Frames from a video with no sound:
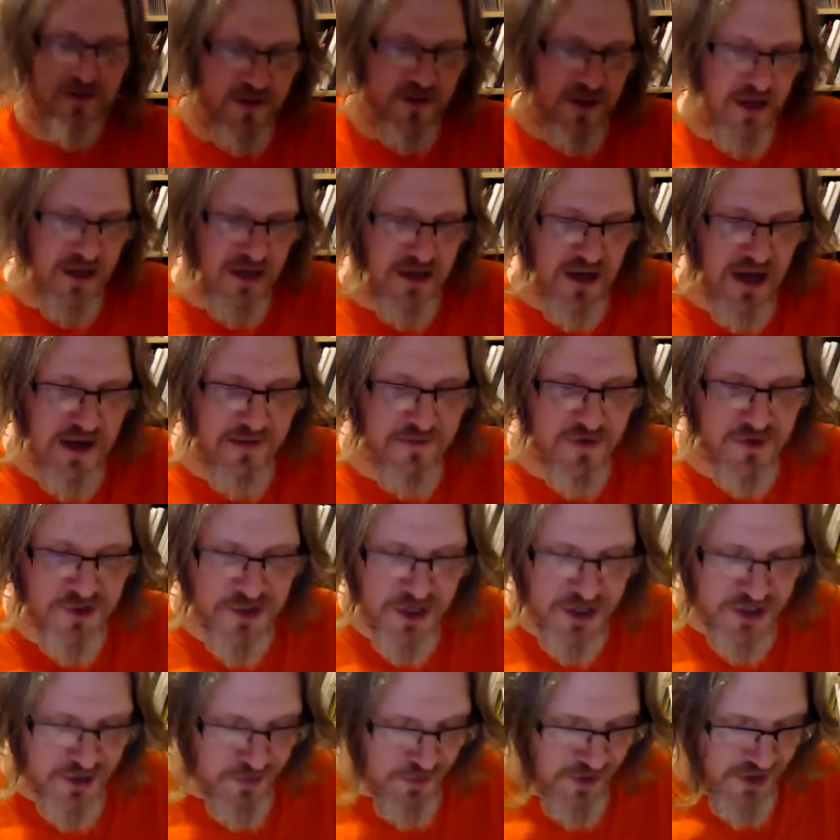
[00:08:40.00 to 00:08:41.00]
a
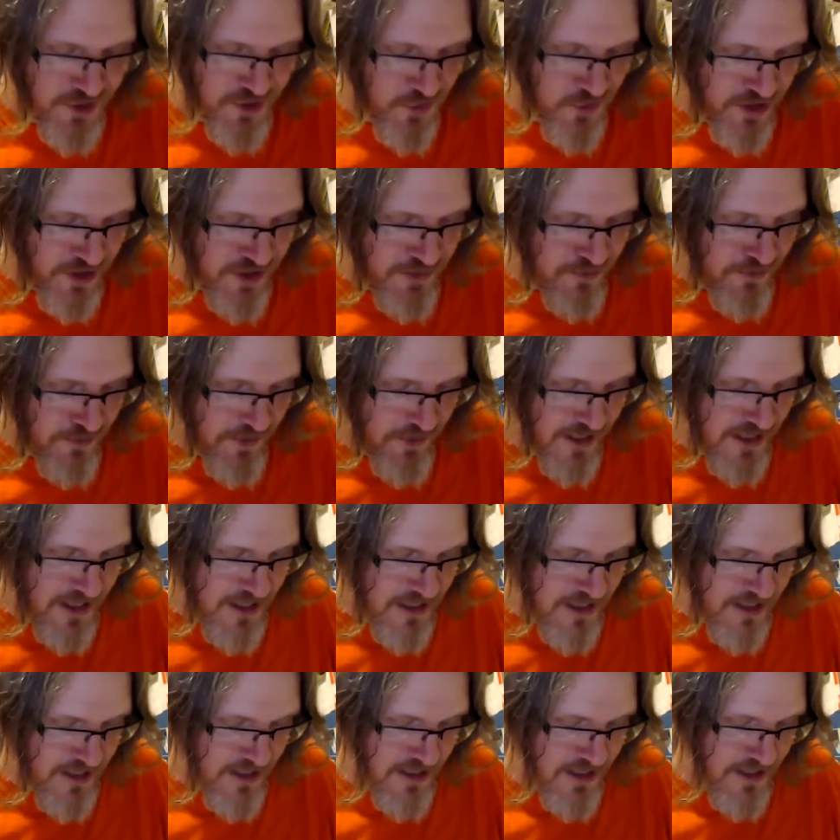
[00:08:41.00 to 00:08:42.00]
conversation between
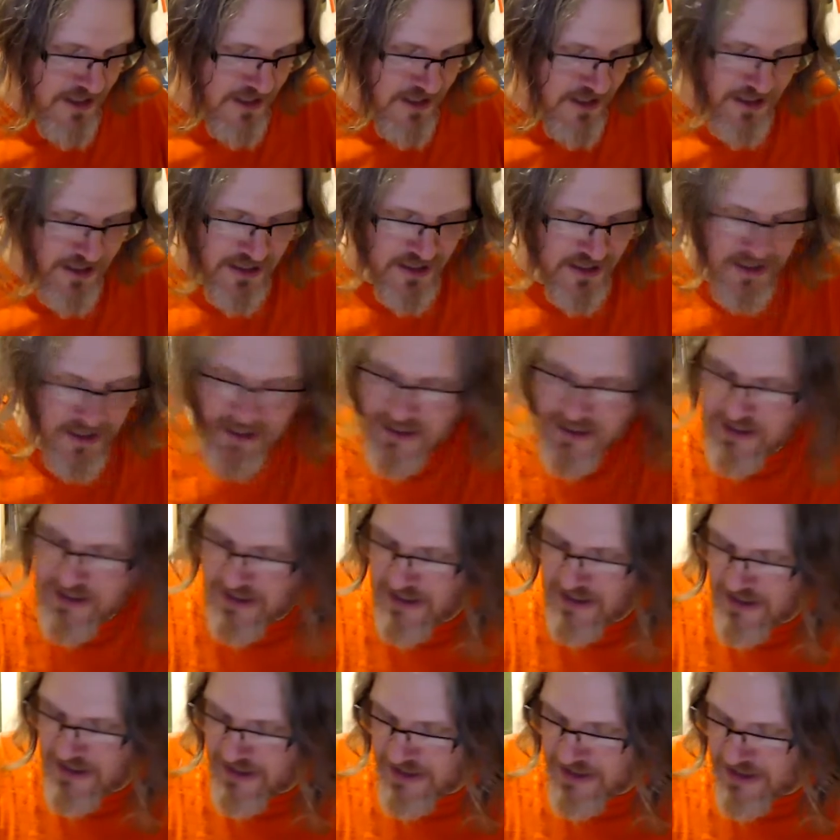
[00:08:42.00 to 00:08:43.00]
Mike,
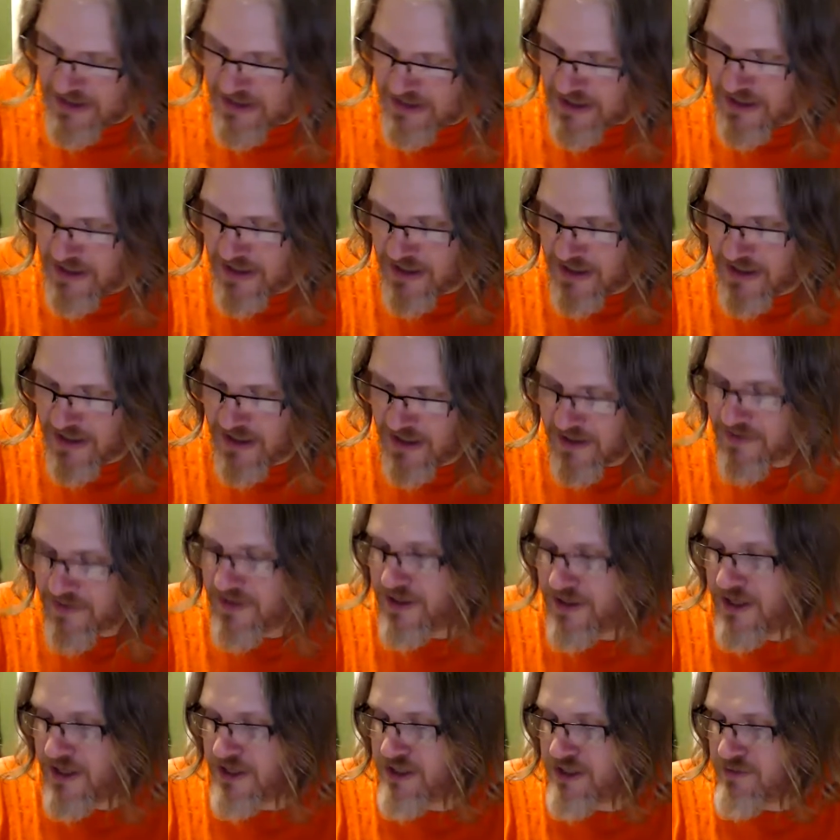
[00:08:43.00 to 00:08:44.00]
the
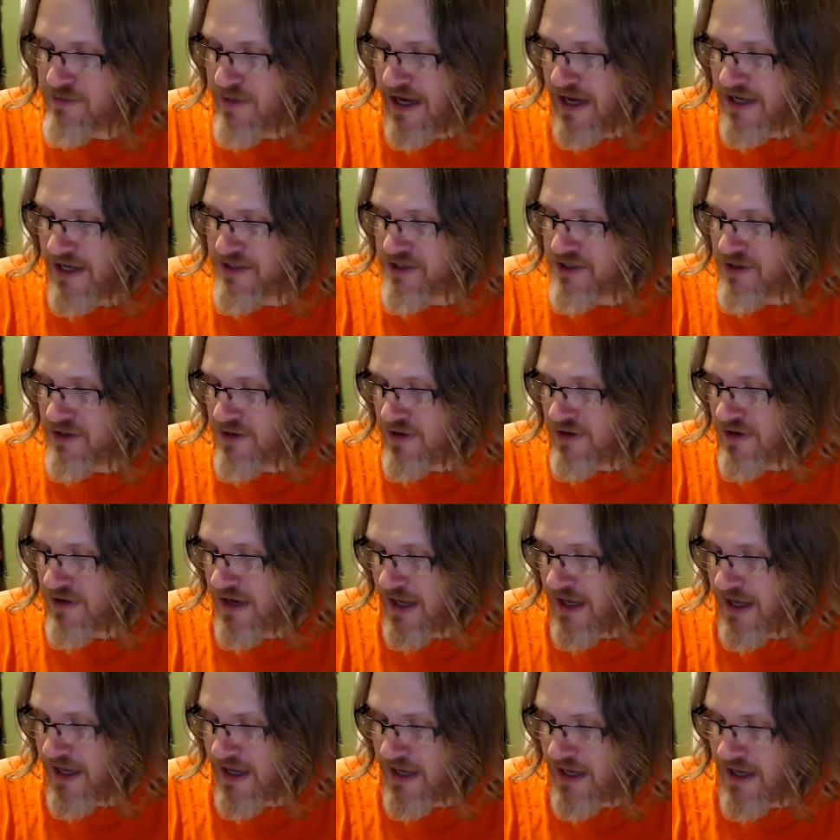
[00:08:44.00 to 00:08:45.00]
dungeon master,
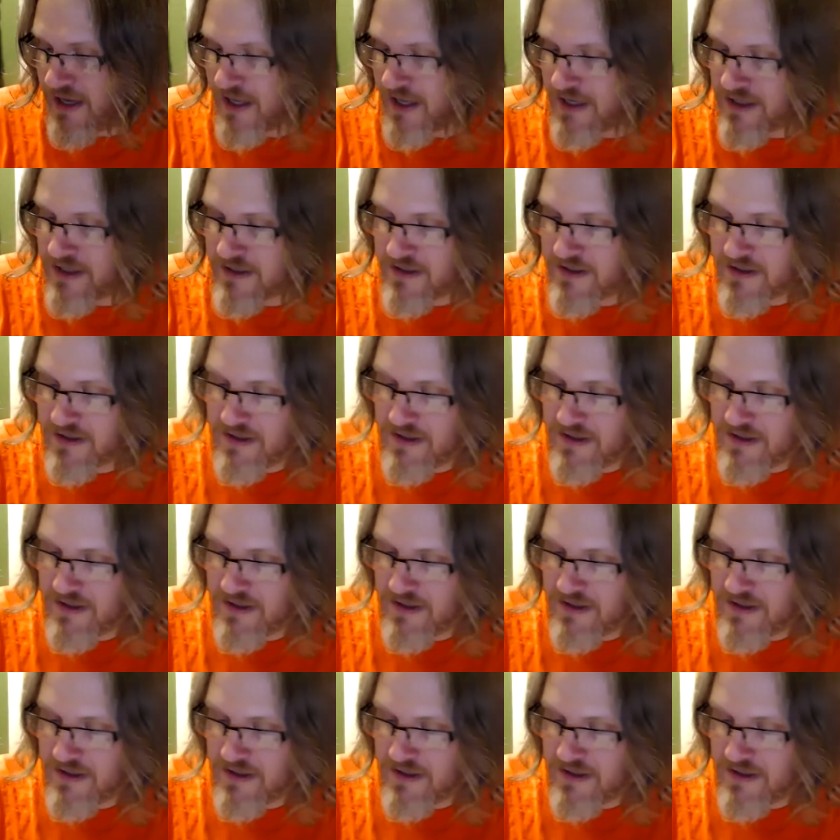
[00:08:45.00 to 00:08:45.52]
and